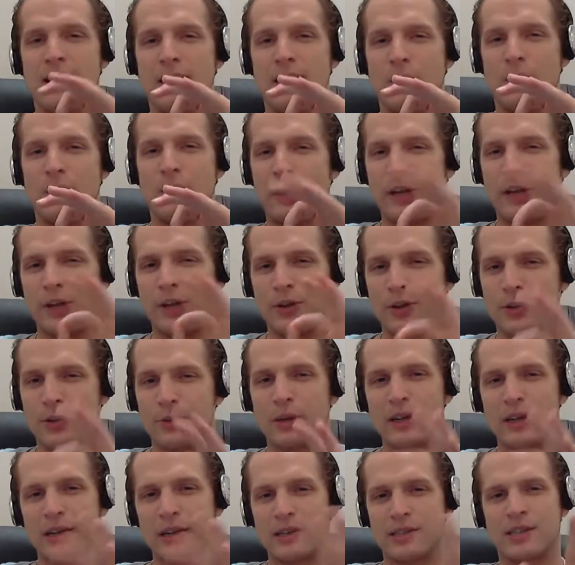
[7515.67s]
when you do
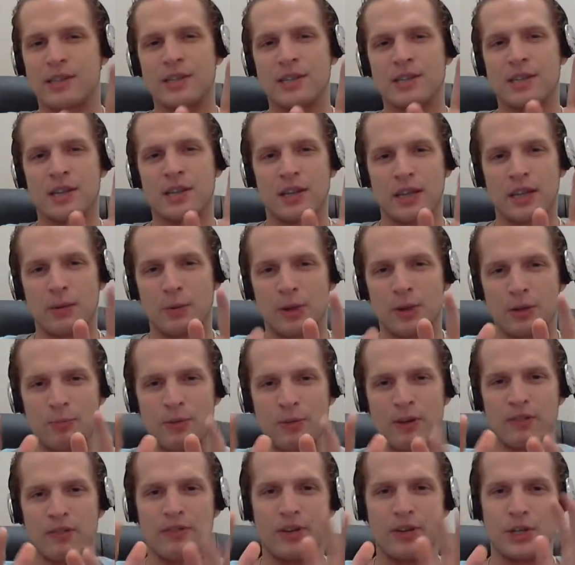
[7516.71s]
it consistently, when you
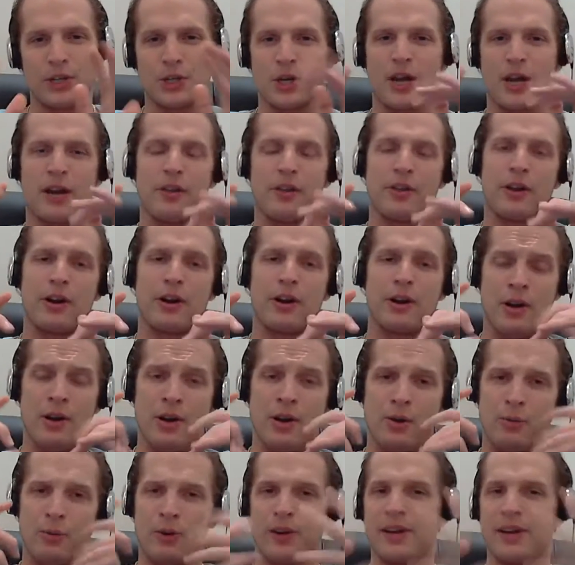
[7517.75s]
put a vision out there,
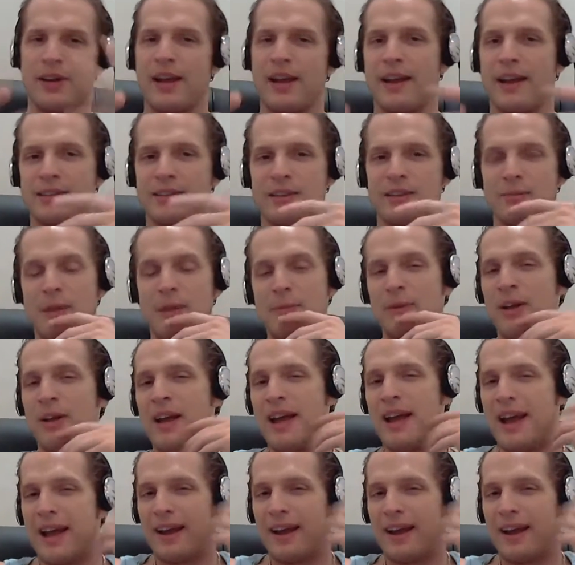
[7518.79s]
when you cast into people.